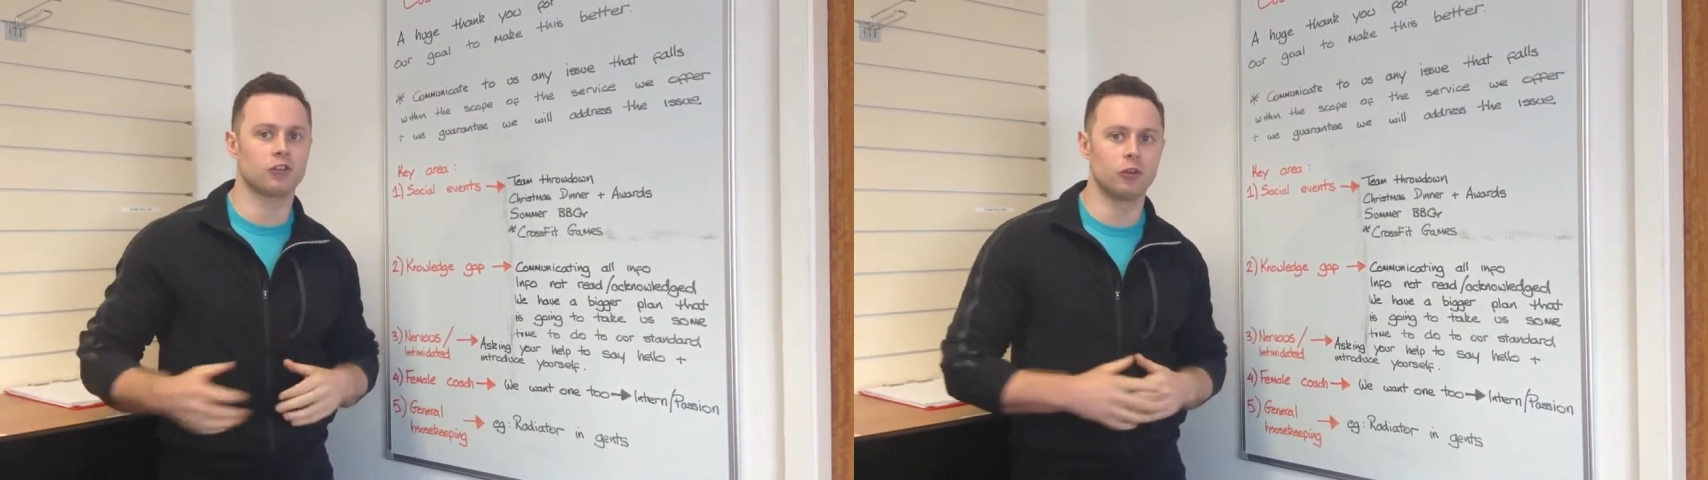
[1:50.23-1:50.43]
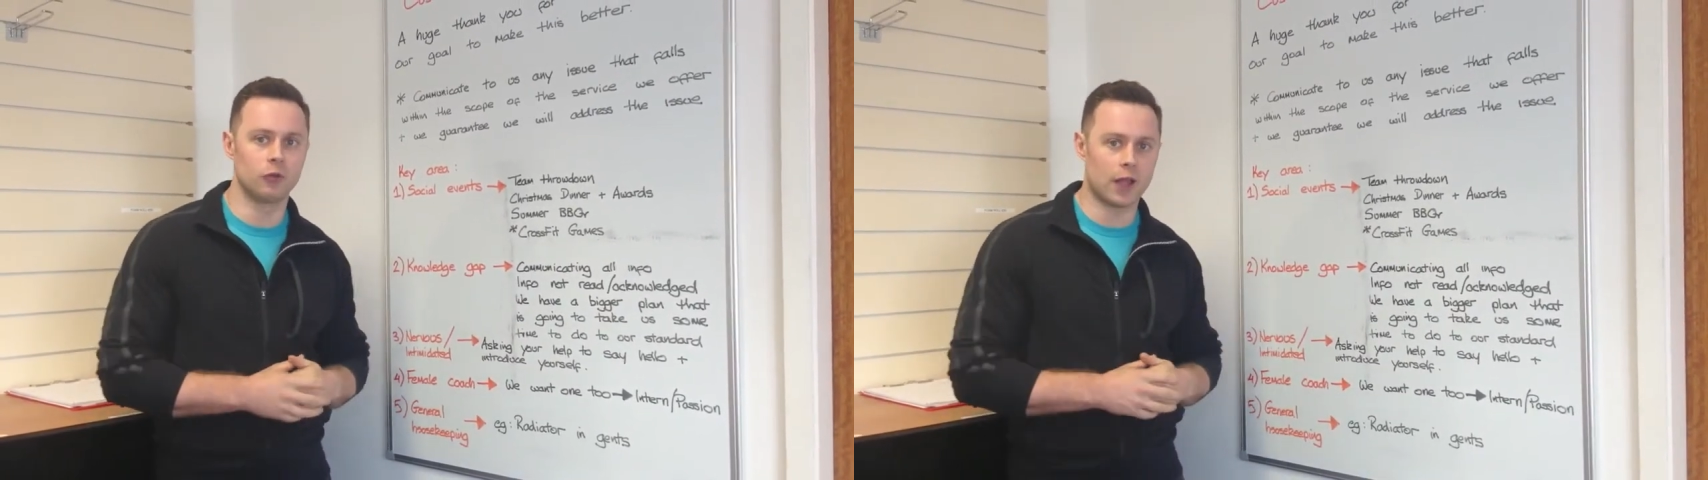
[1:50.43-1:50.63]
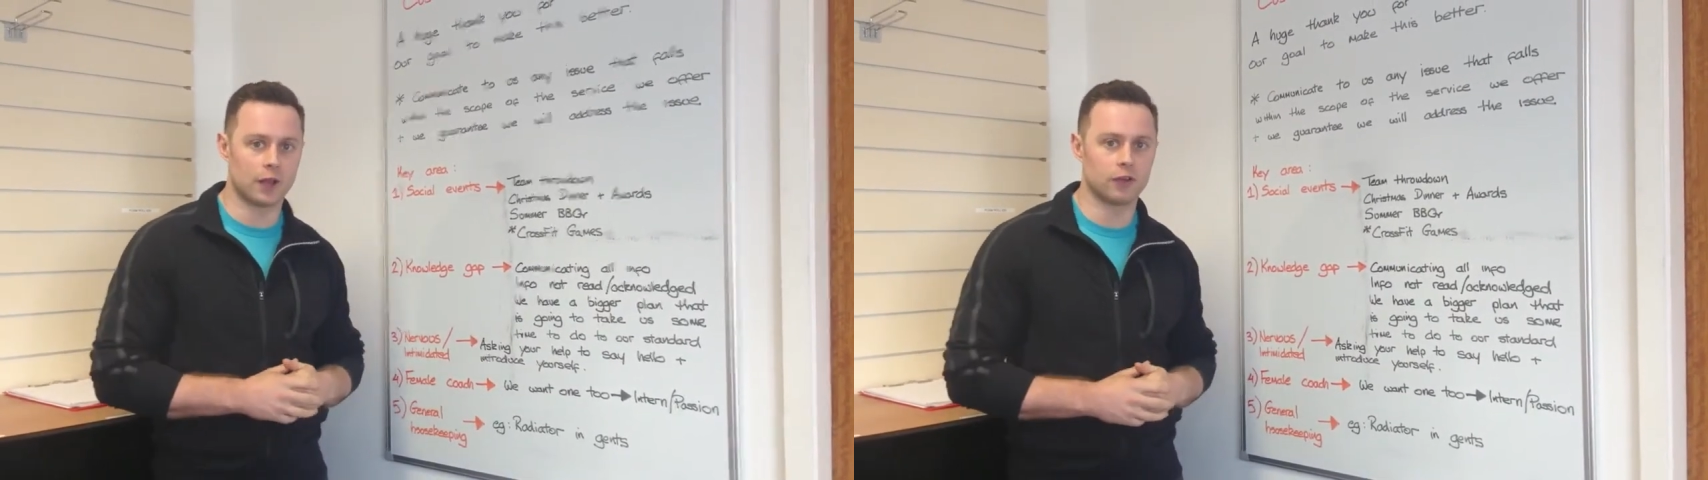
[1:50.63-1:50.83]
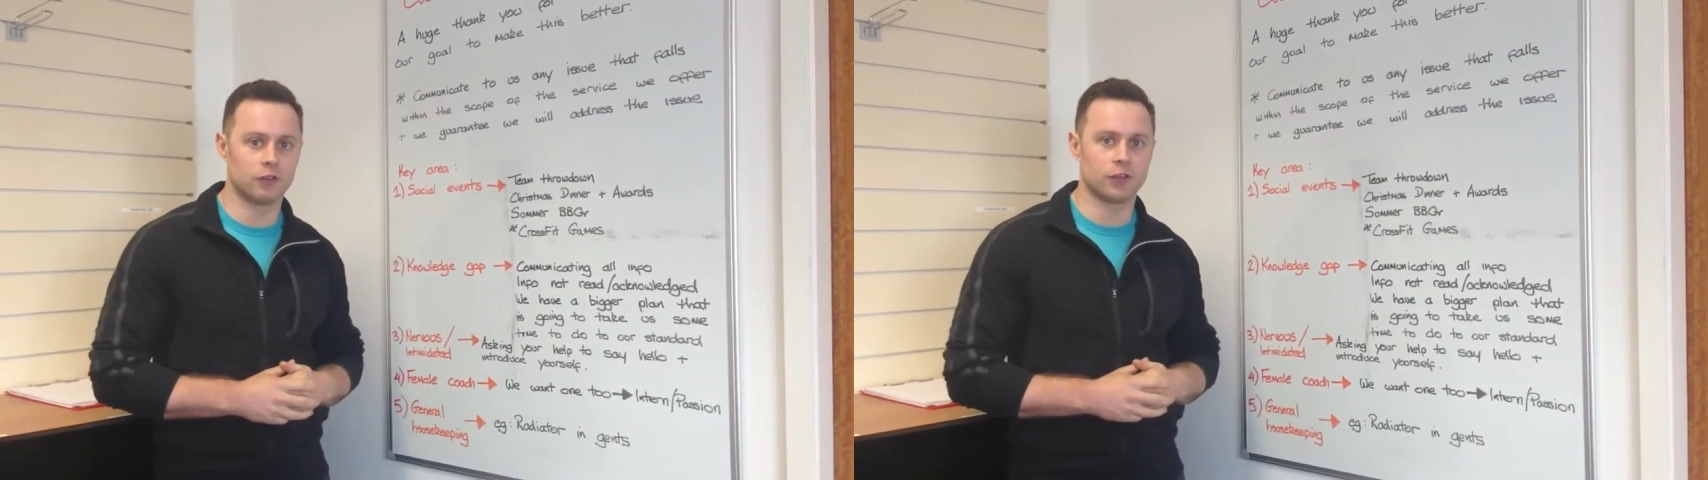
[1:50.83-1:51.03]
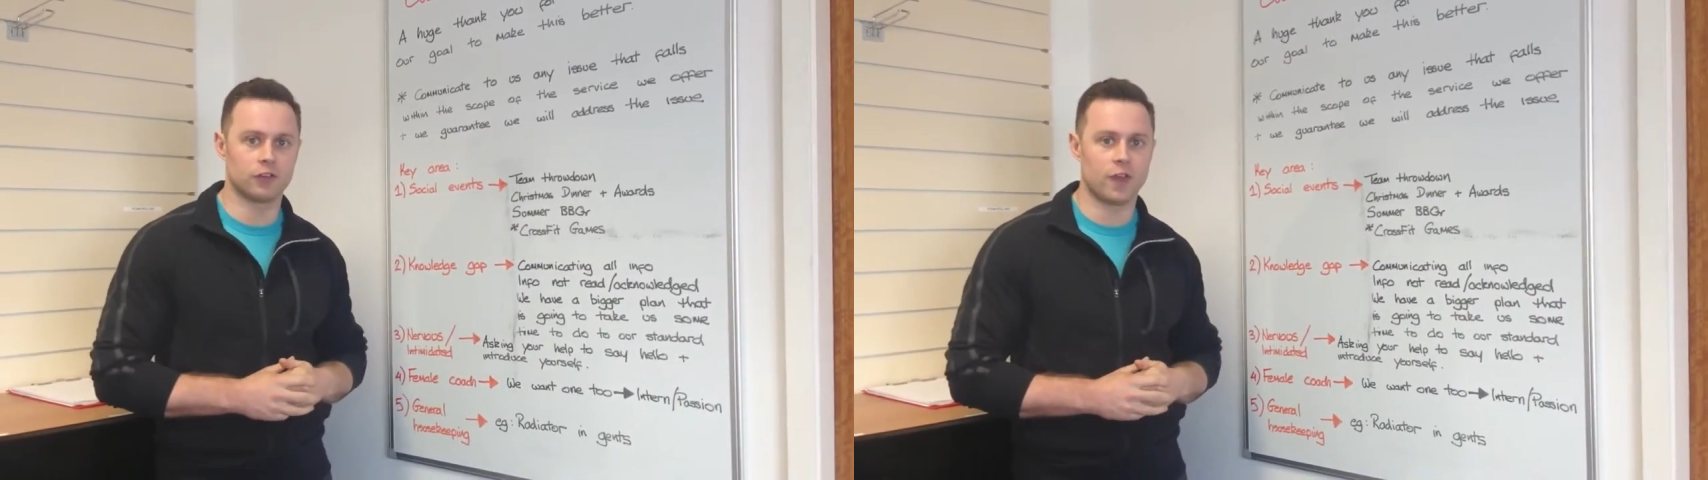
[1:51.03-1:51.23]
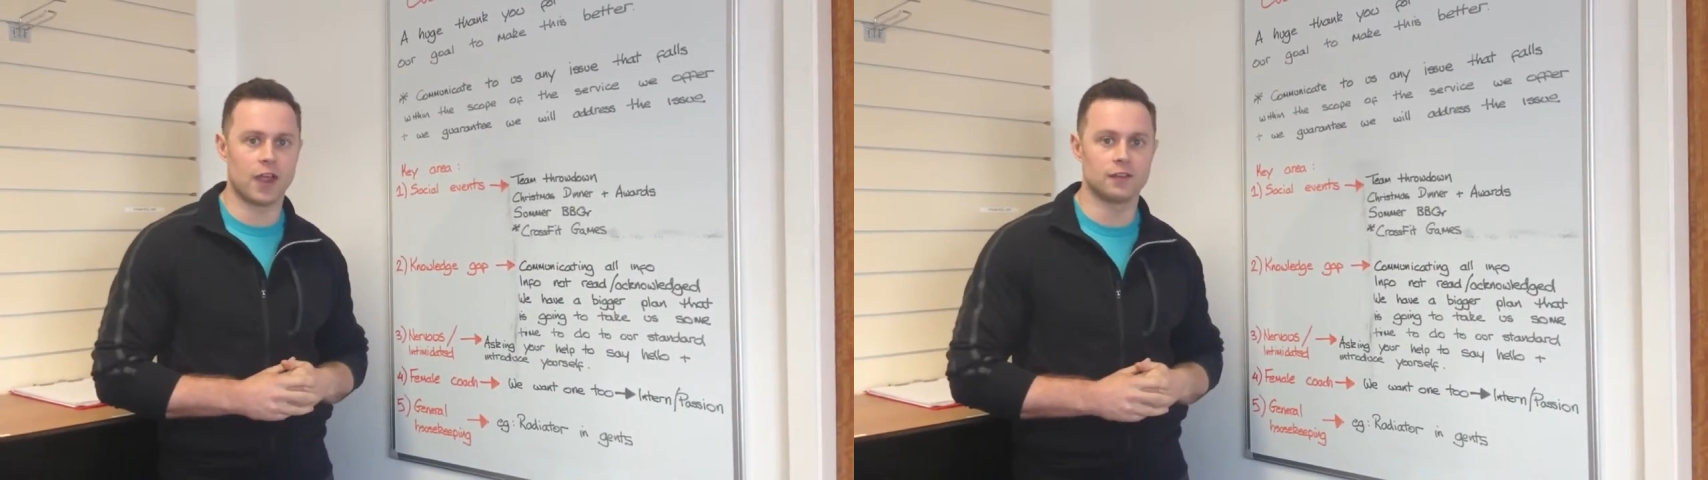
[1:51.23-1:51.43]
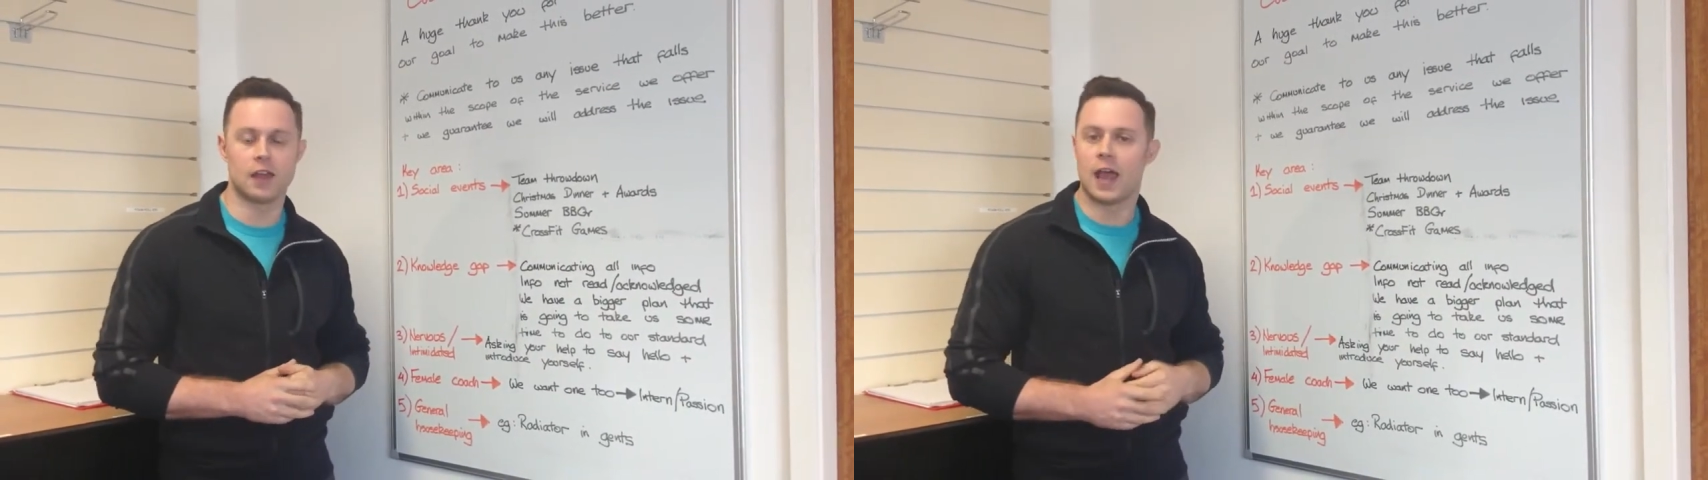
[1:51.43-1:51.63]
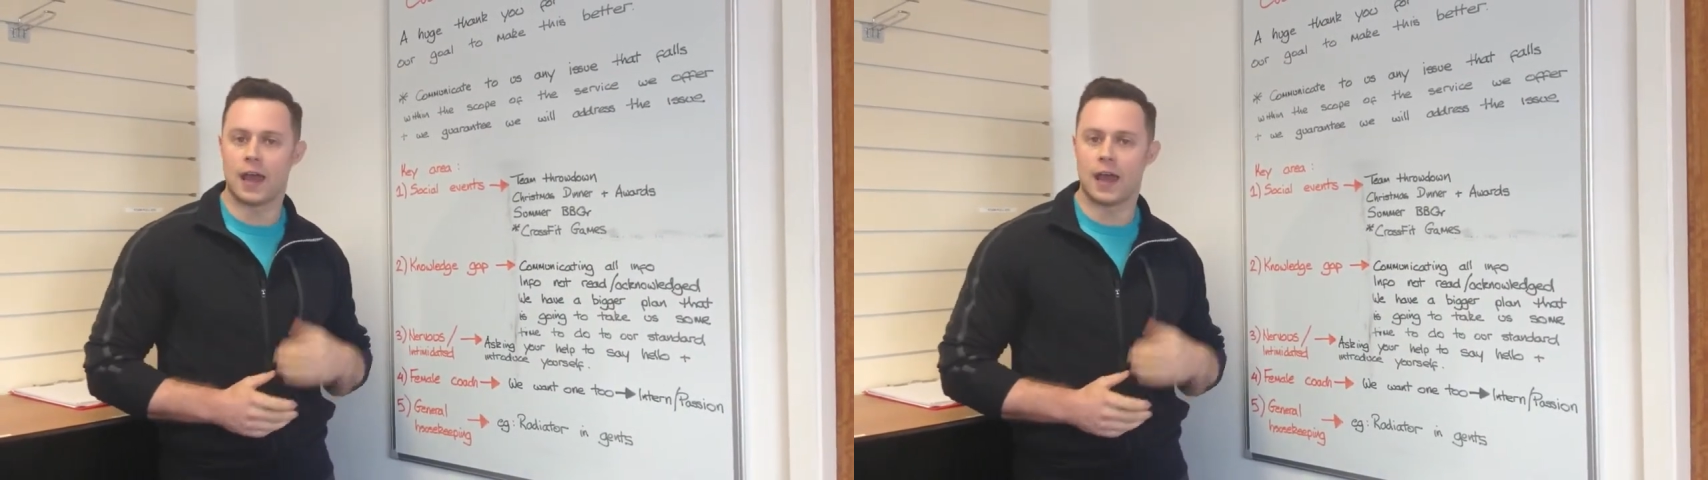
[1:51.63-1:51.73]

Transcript: through that nervous phase,